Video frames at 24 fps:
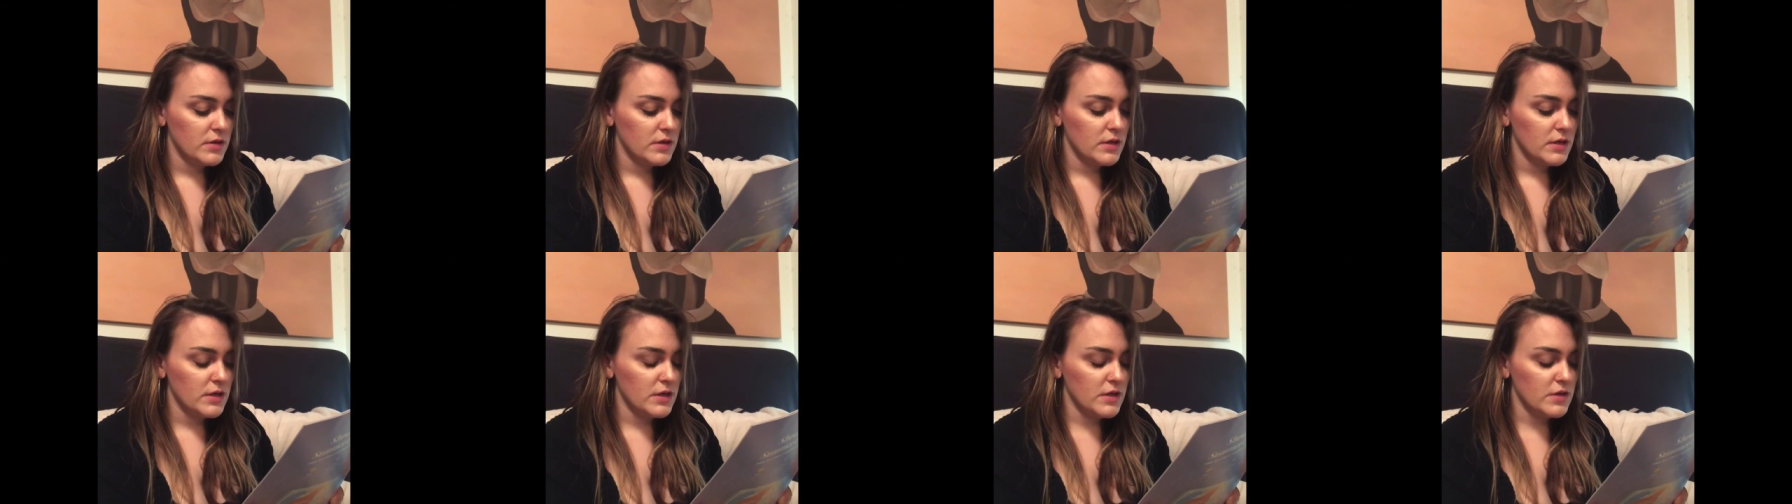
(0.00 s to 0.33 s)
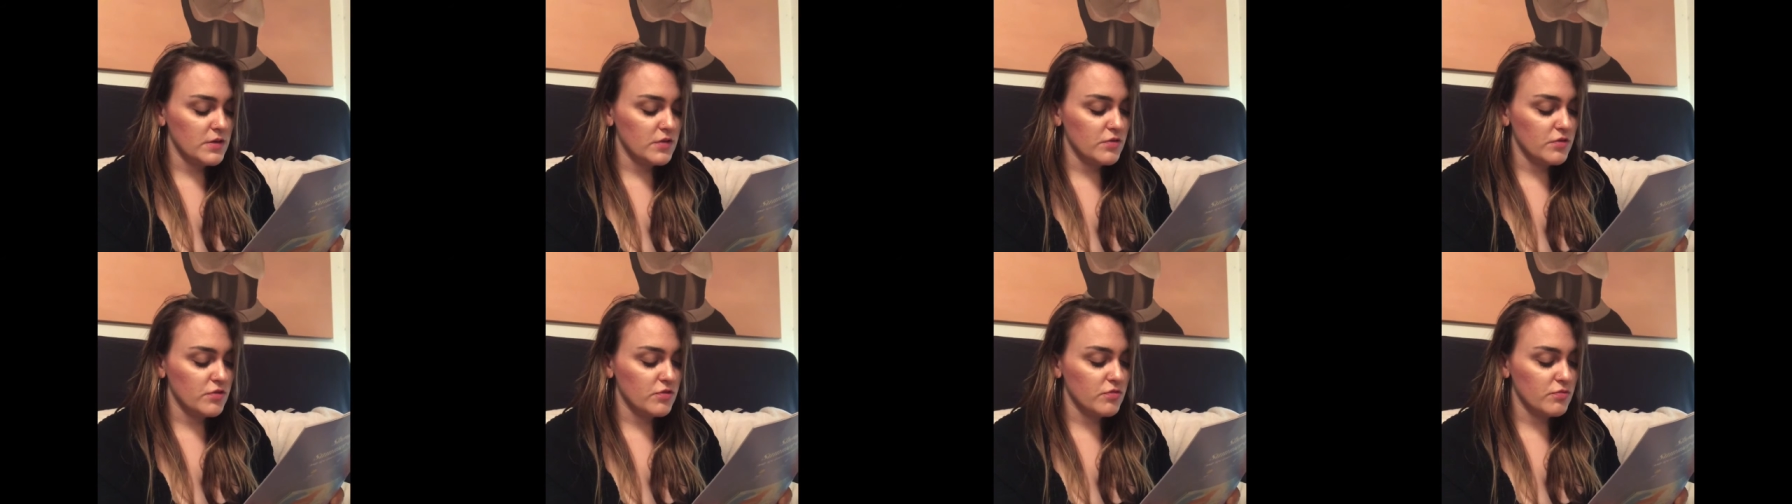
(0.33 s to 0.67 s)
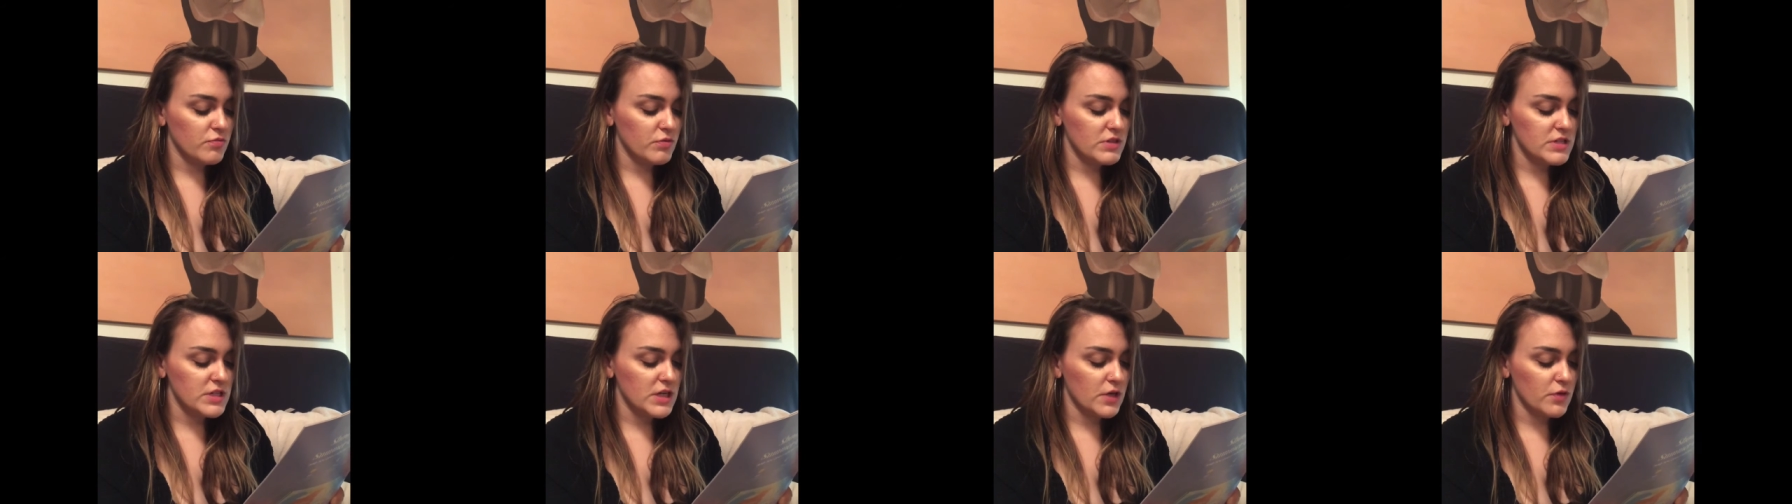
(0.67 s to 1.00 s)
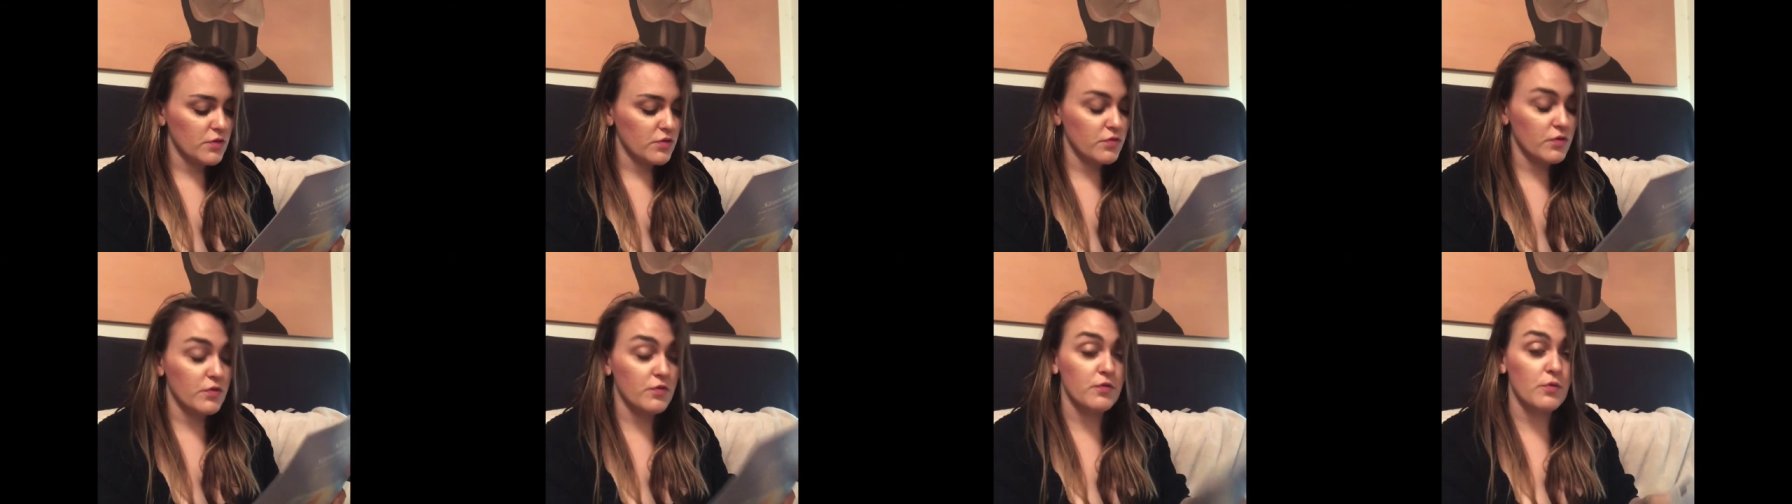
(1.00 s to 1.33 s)
is retails
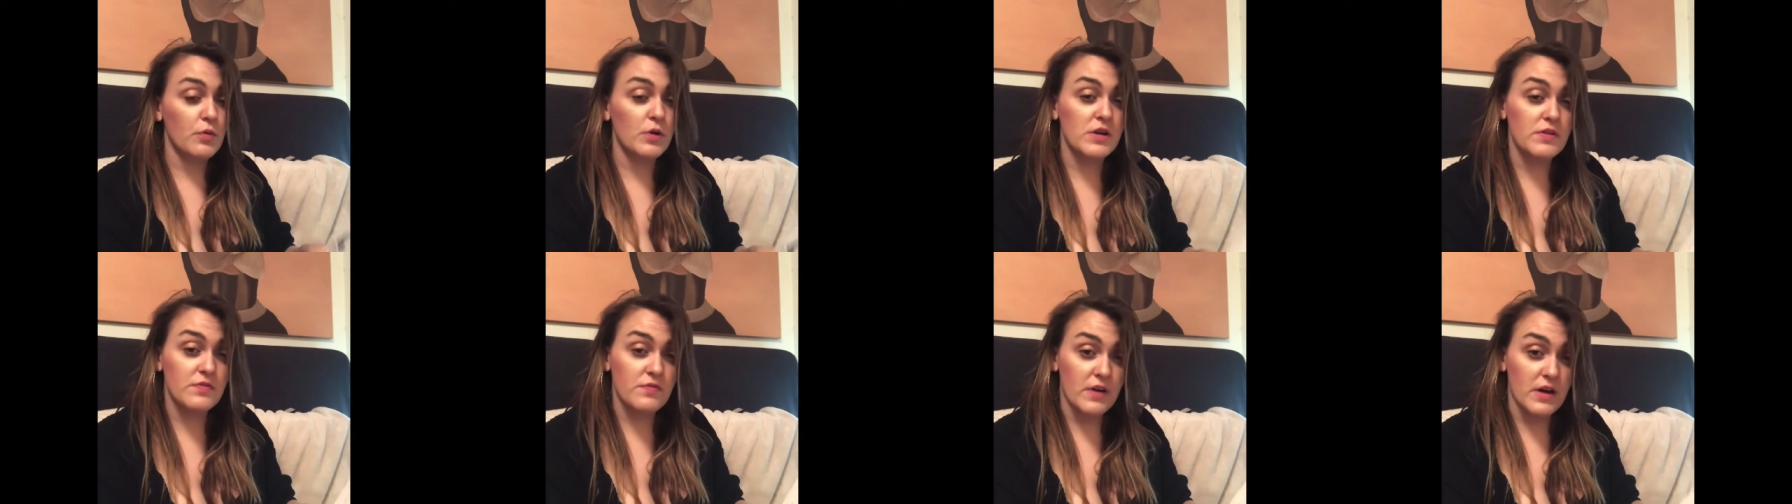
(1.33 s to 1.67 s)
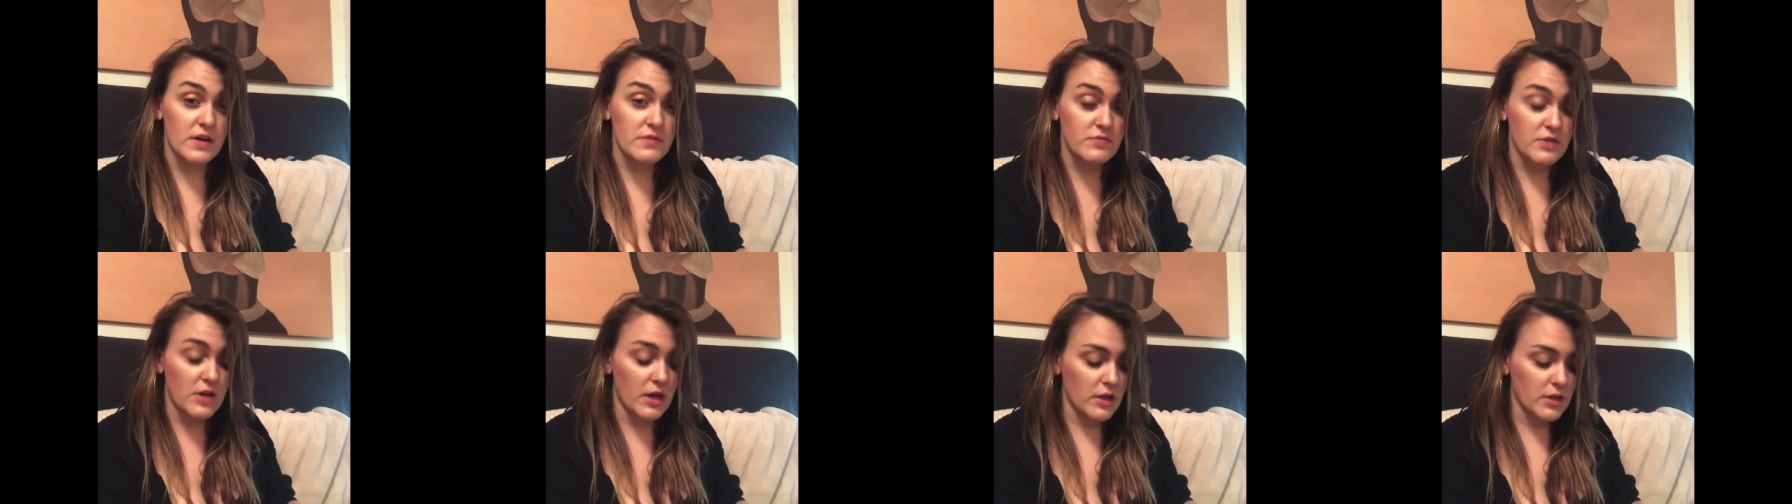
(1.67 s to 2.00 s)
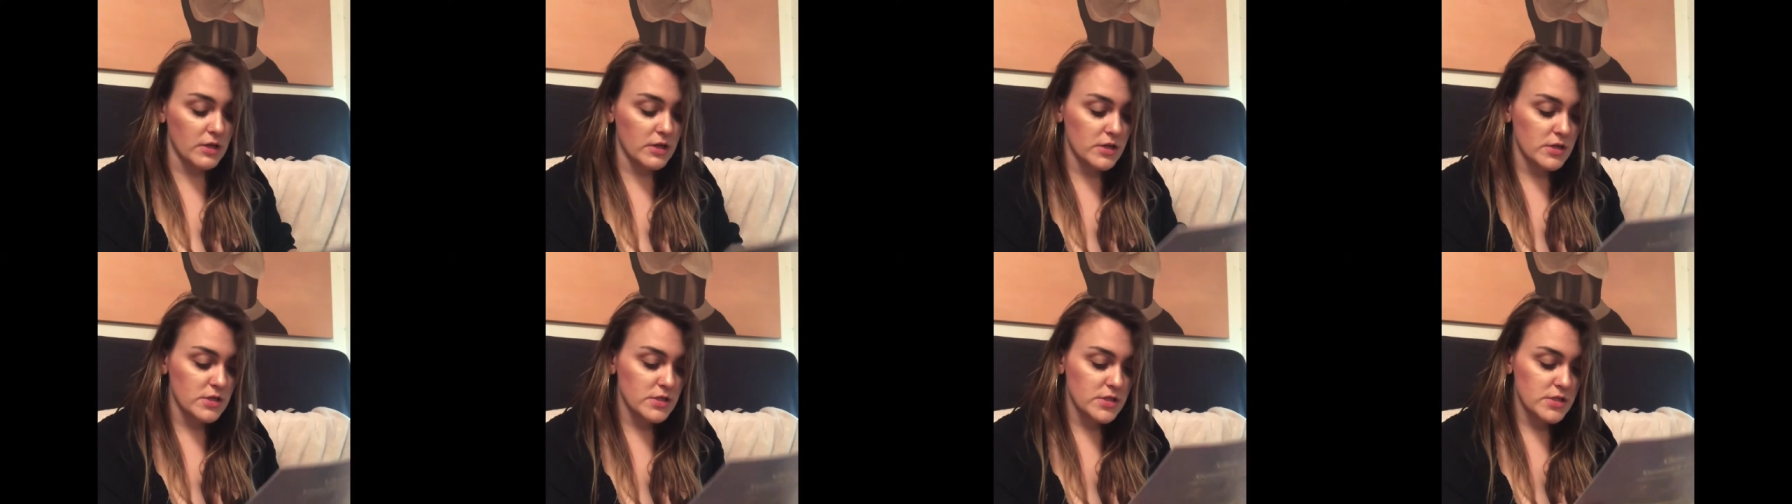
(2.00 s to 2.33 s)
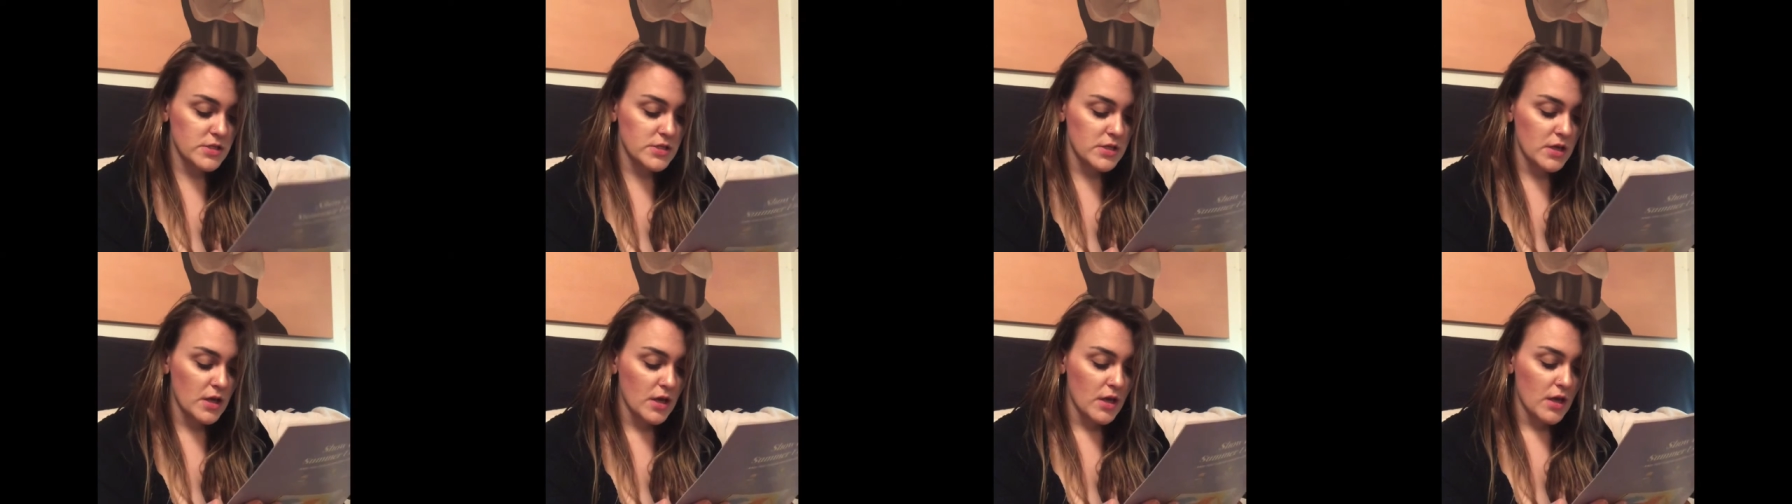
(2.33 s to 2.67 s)
for forty five dollars,